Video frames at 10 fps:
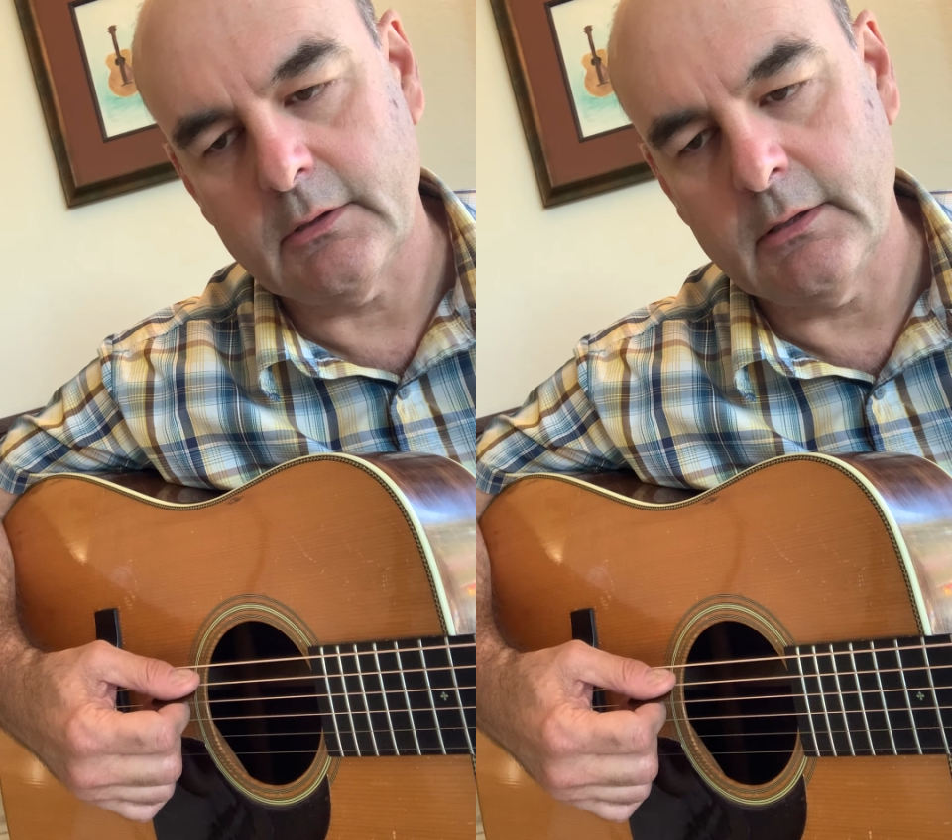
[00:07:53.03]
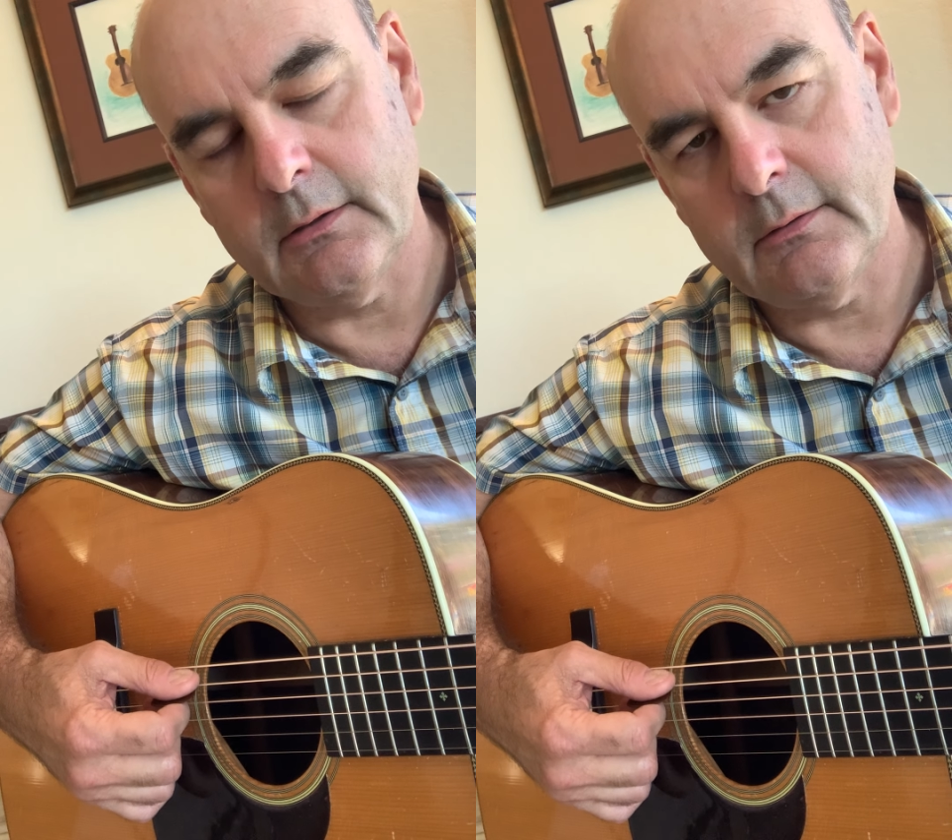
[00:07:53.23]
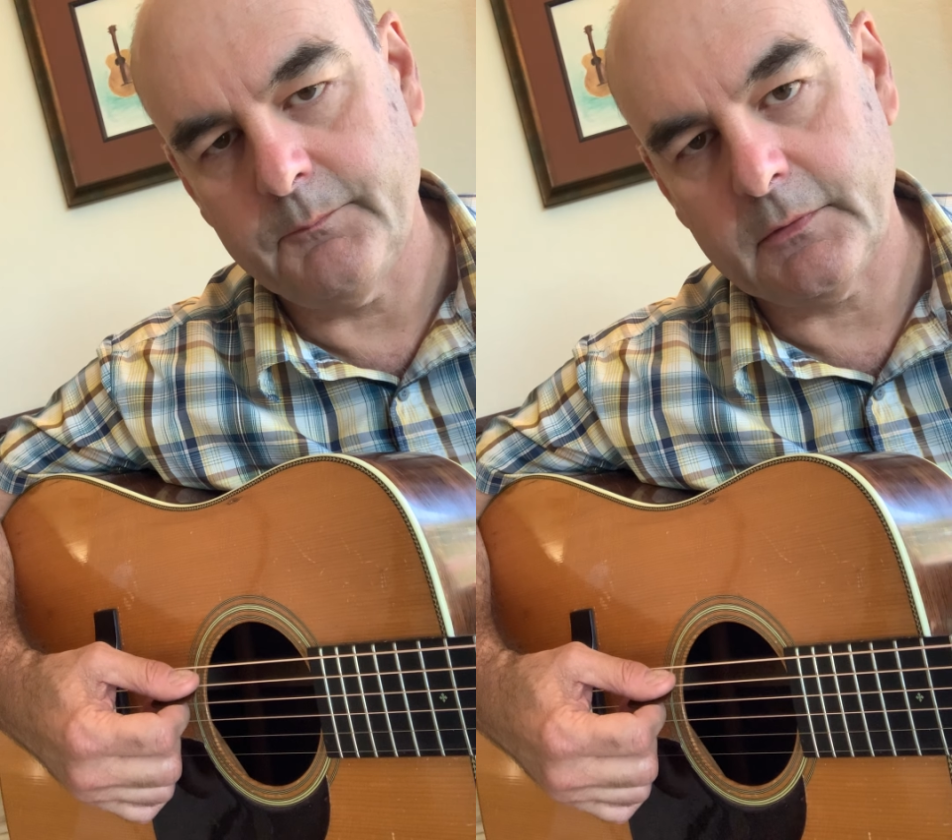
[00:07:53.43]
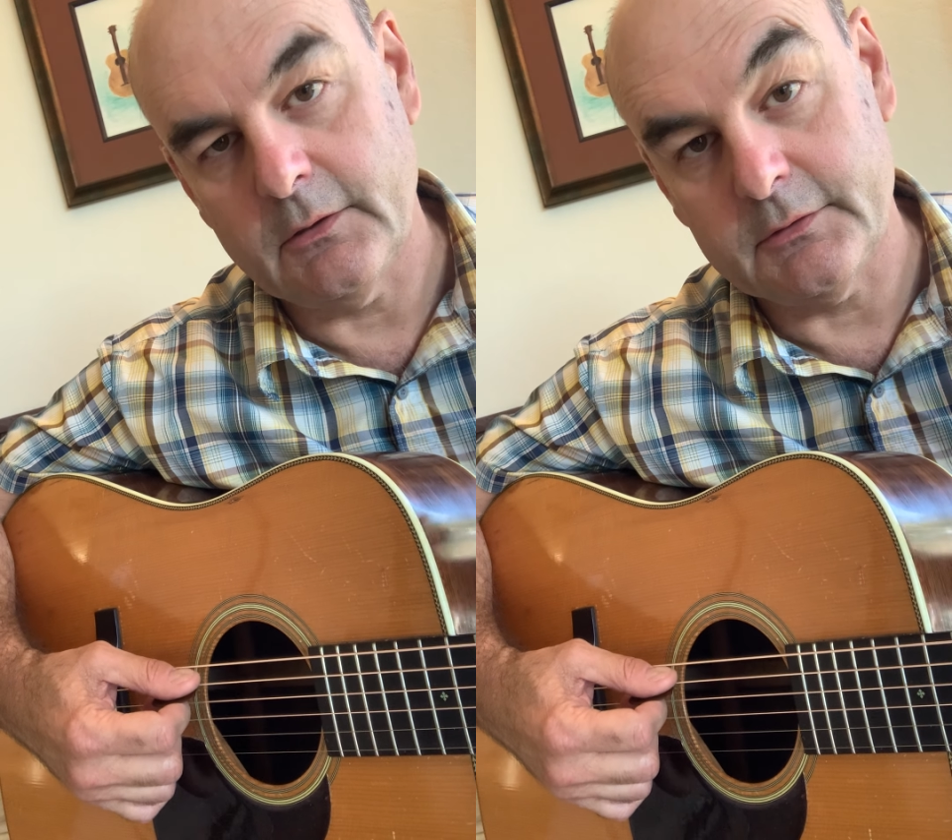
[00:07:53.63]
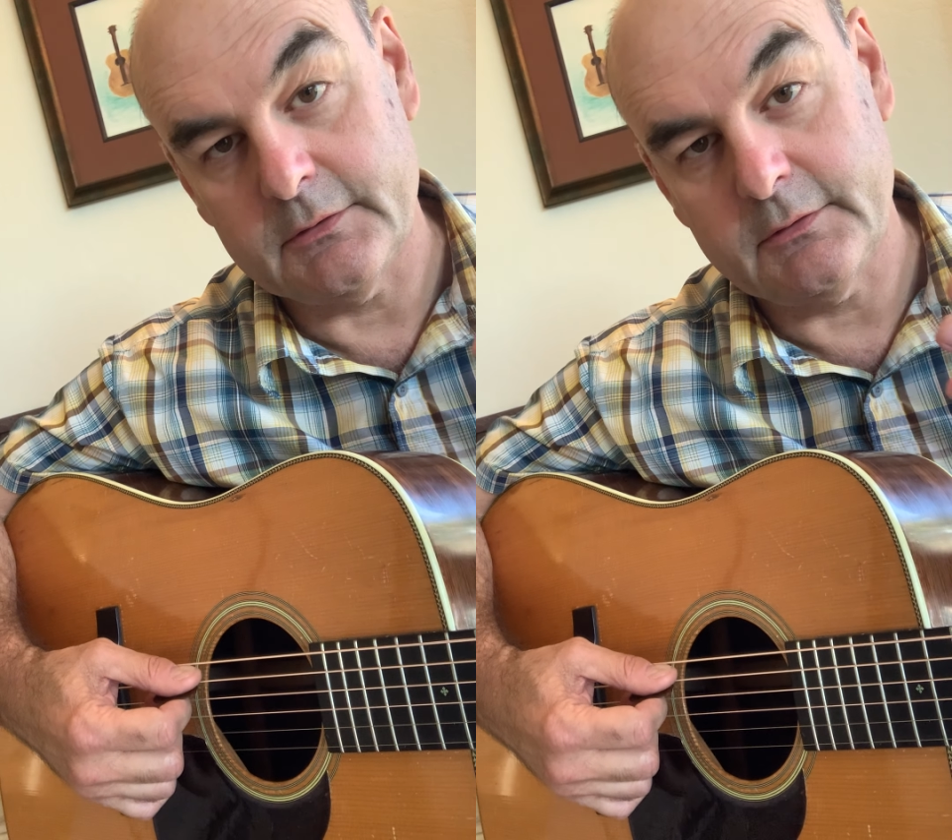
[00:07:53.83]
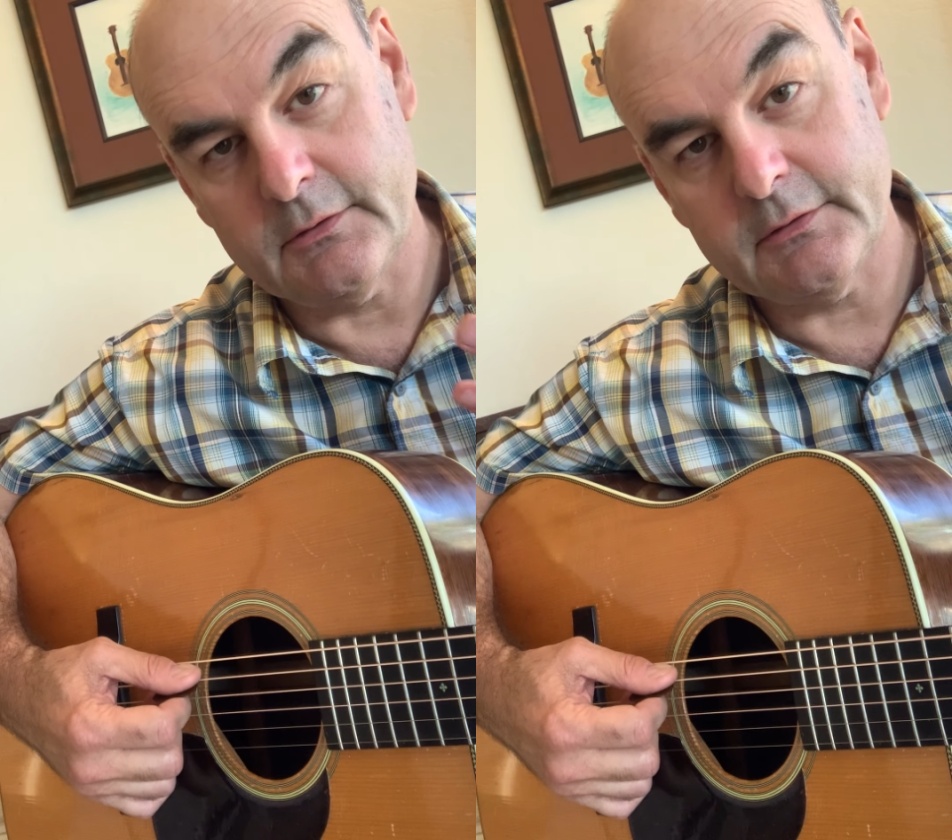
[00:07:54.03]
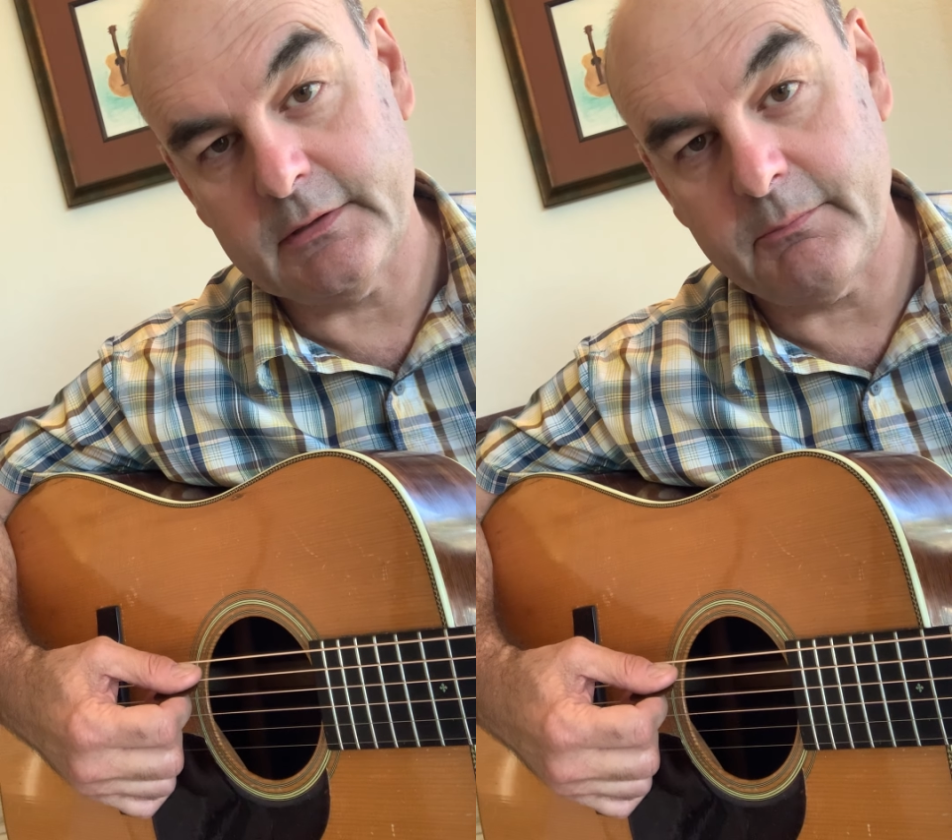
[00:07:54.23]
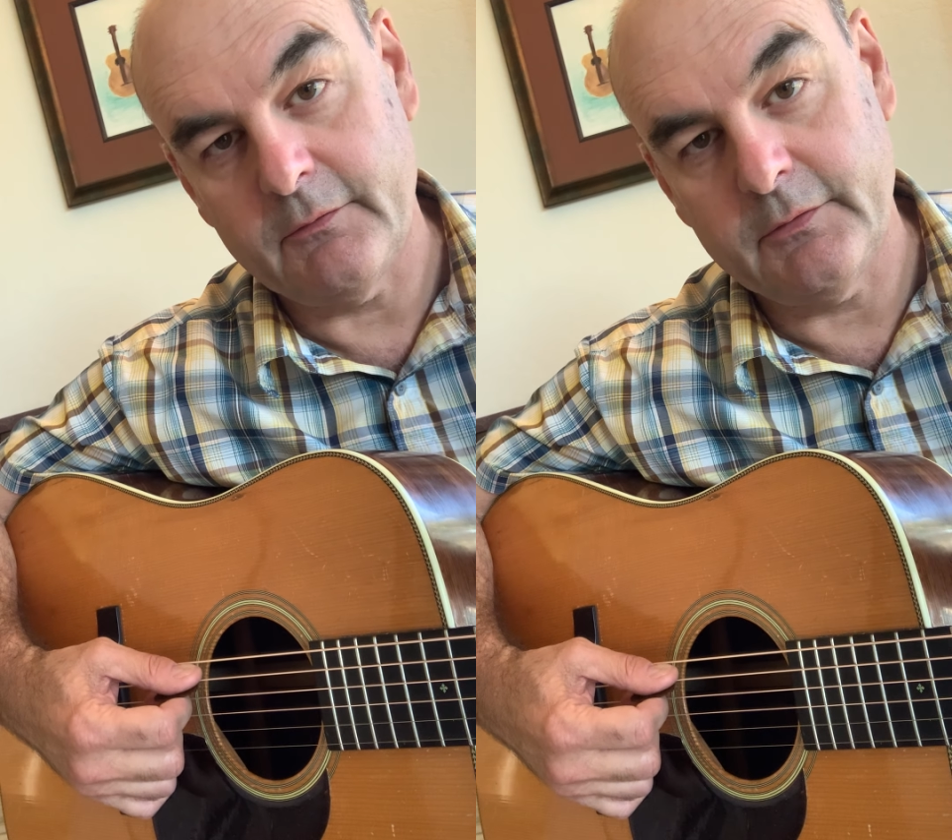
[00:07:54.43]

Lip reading: and there's a separate